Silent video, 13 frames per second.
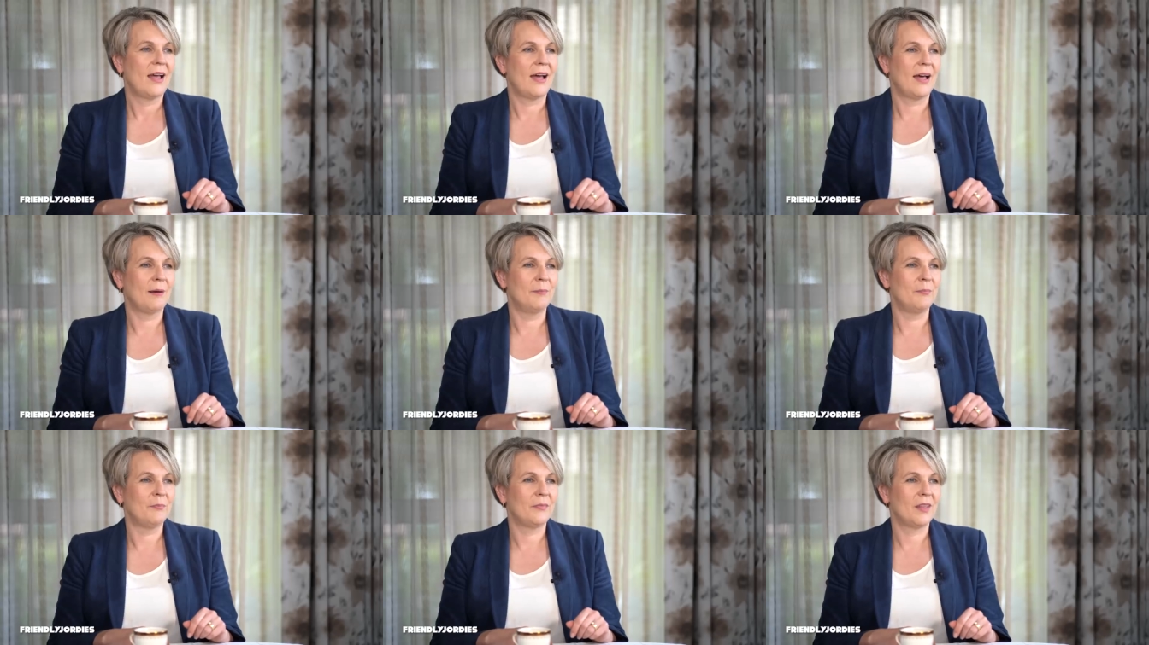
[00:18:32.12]

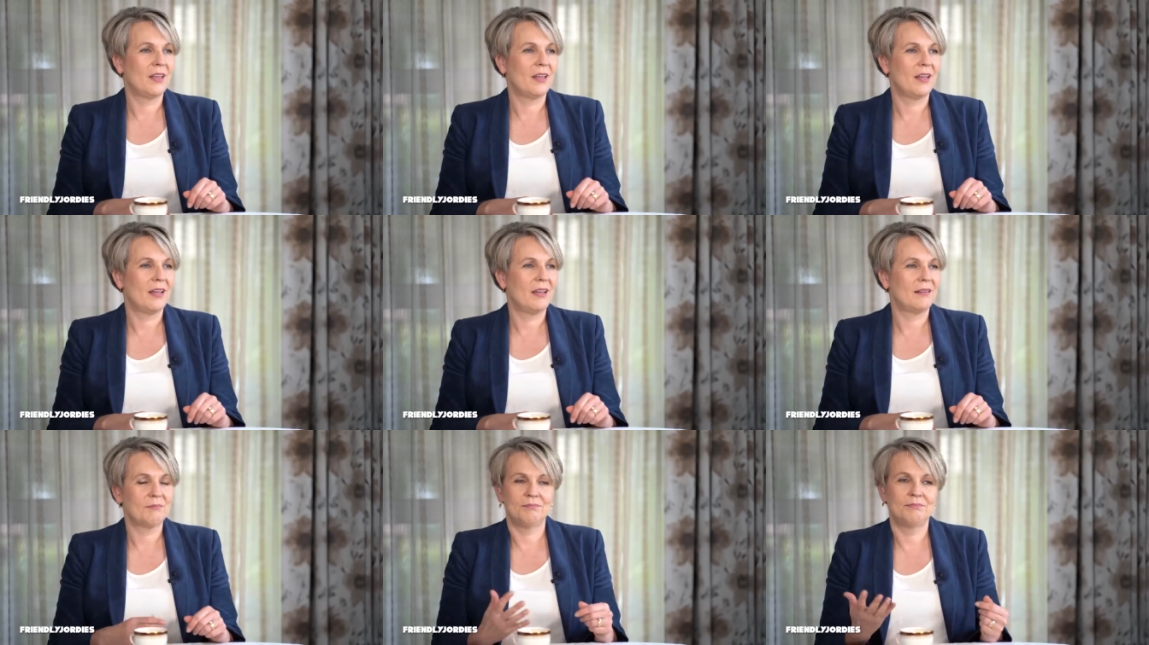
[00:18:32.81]
Um,
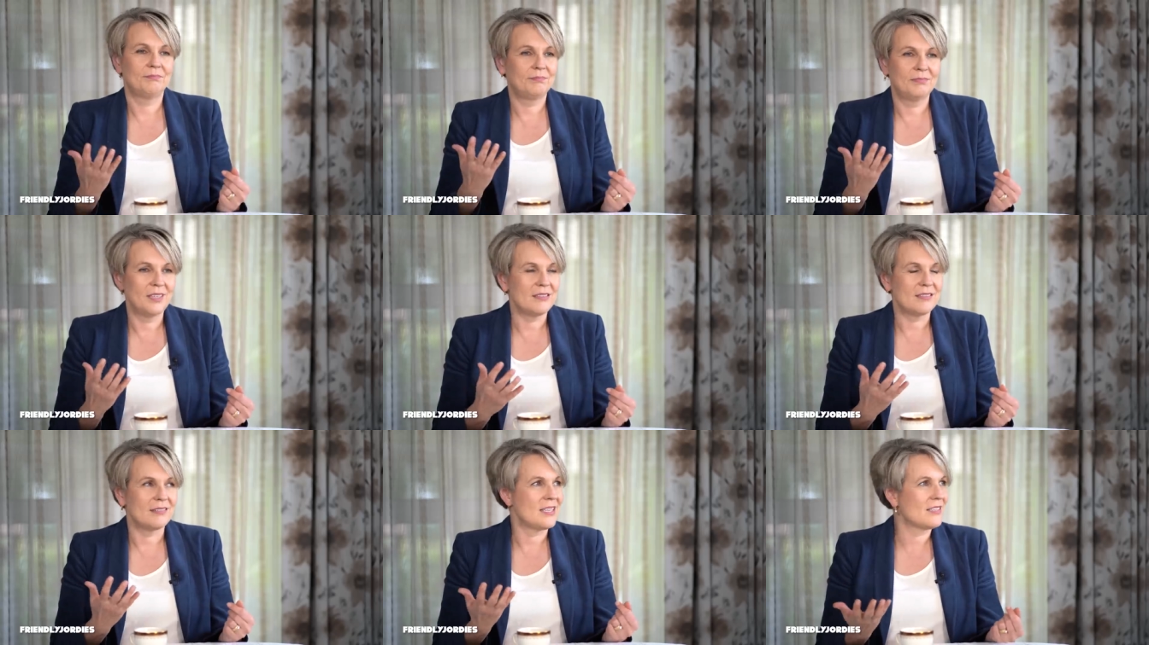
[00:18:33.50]

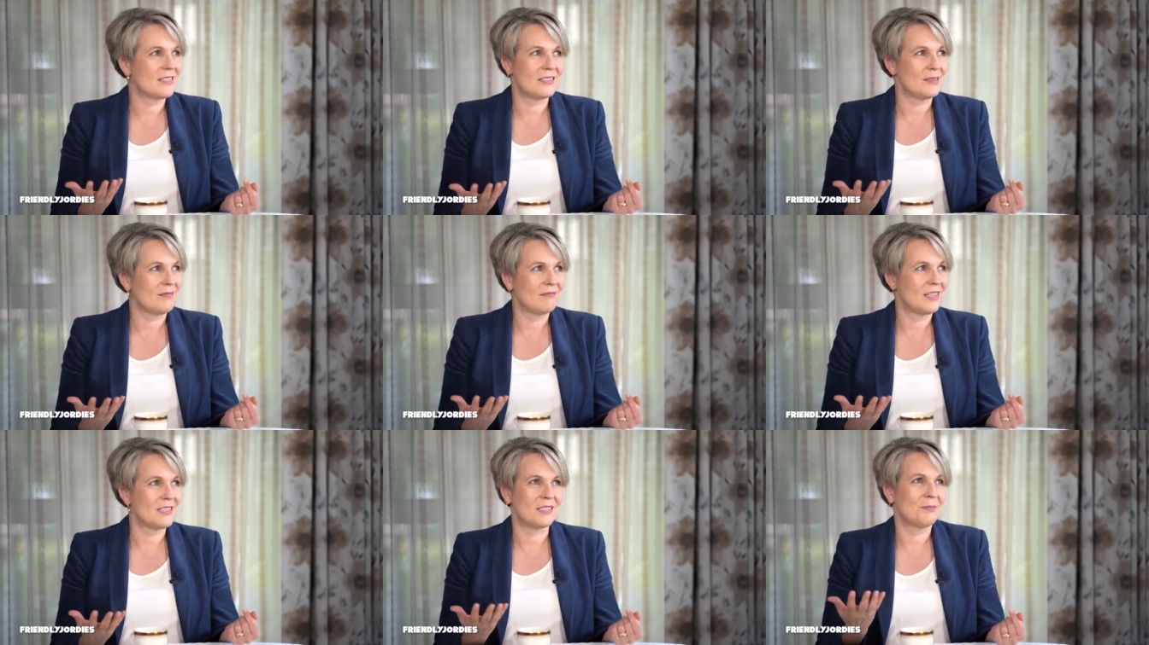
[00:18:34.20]
there's, a,
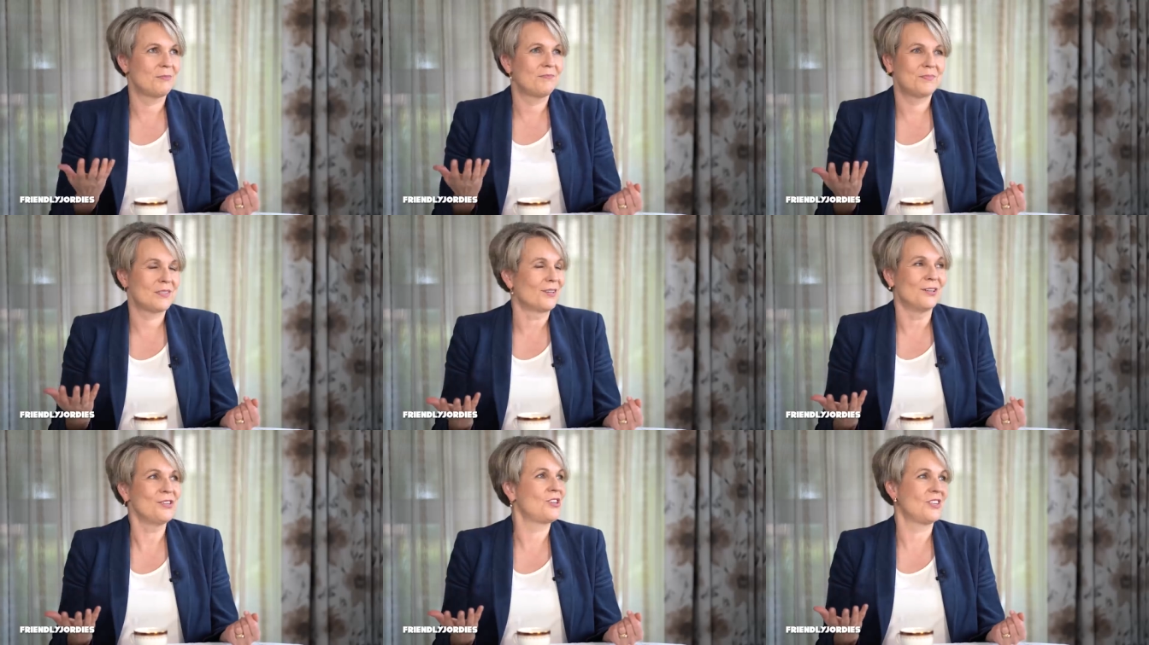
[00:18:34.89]
there's a
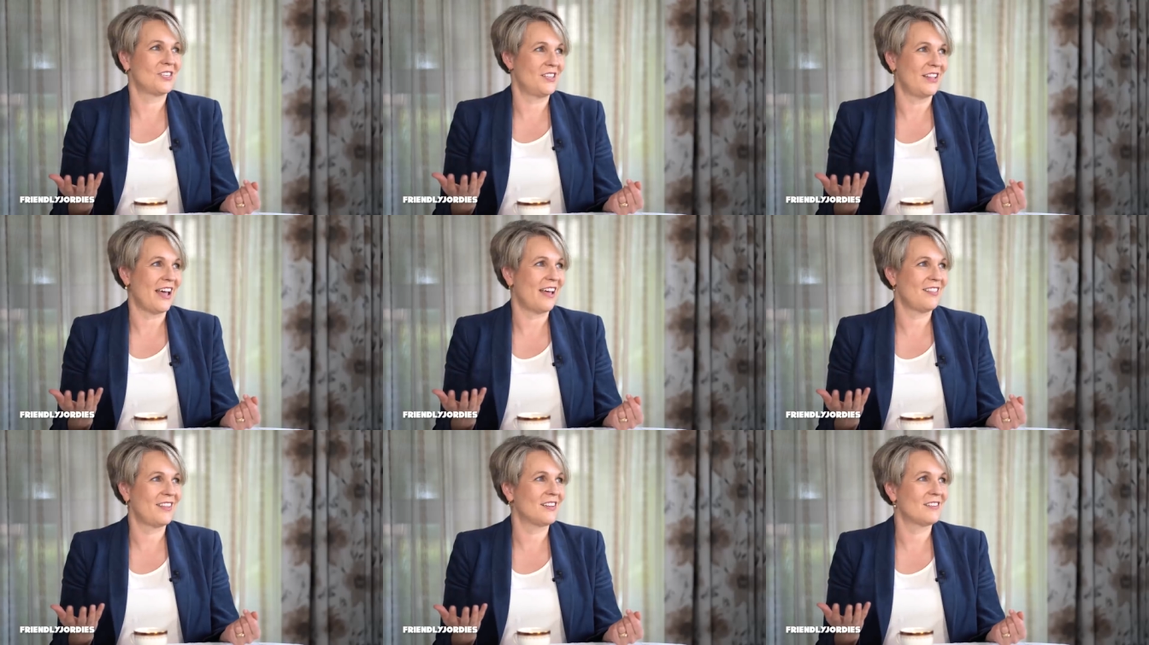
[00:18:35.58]
solution to
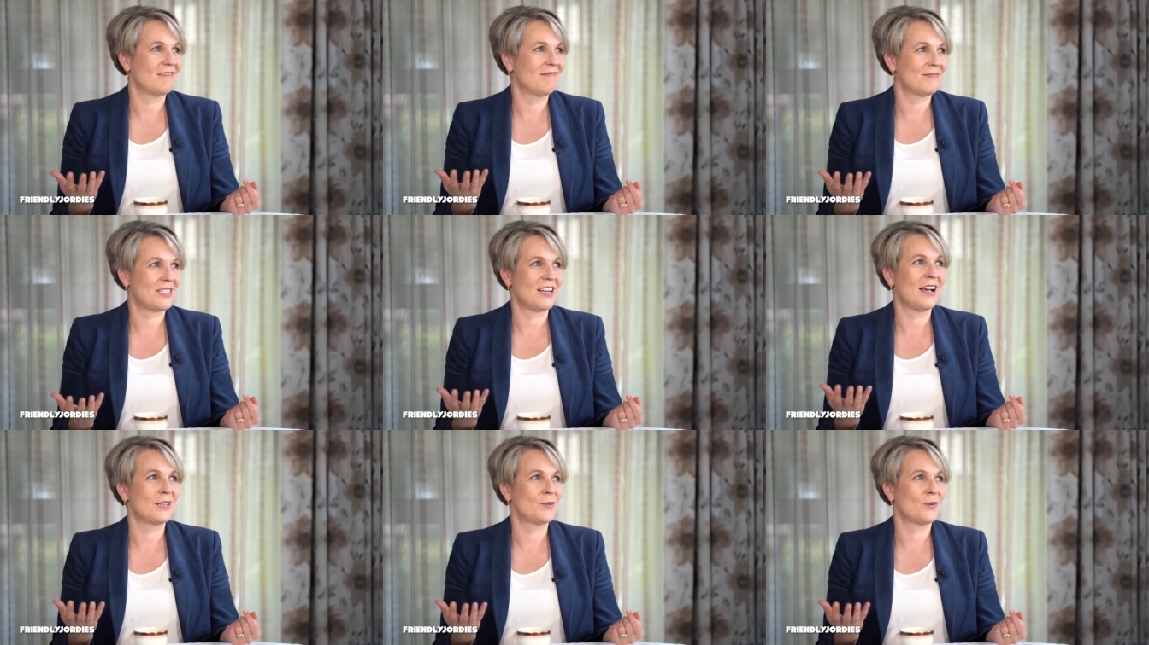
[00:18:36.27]
that that
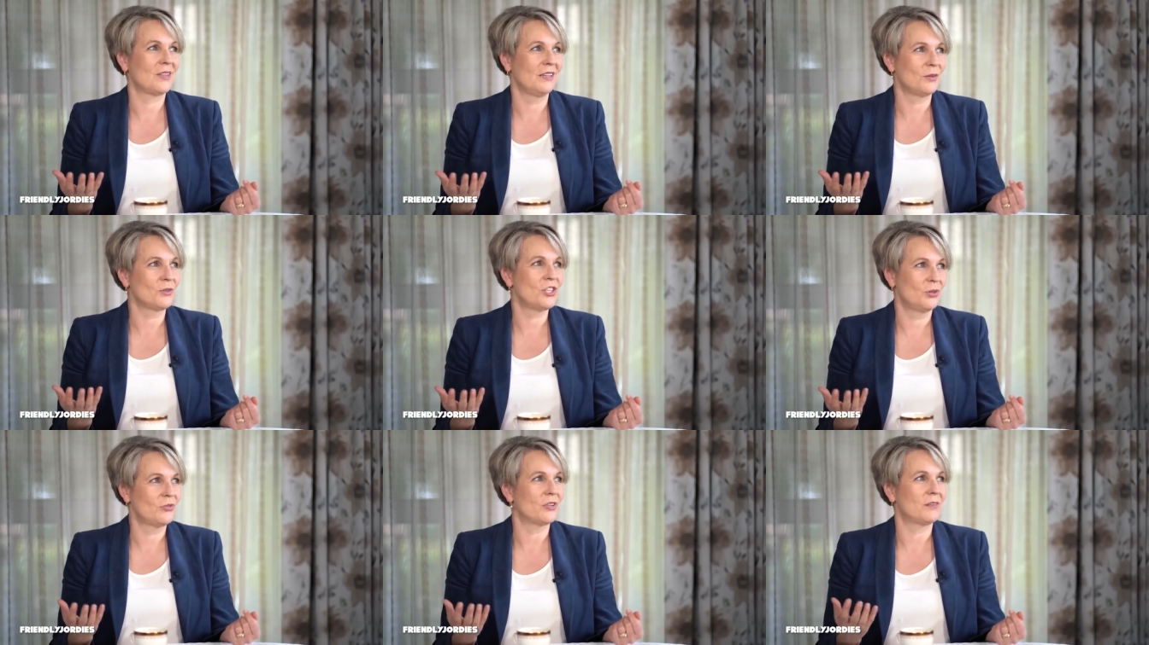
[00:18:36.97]
starts with little
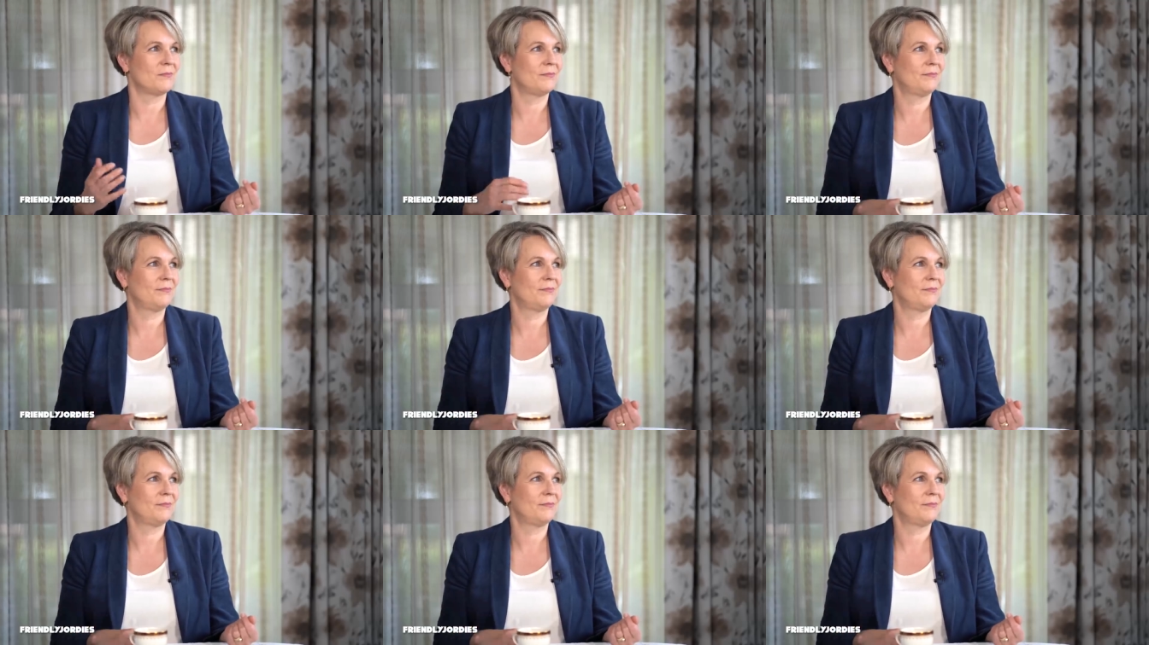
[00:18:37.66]
children.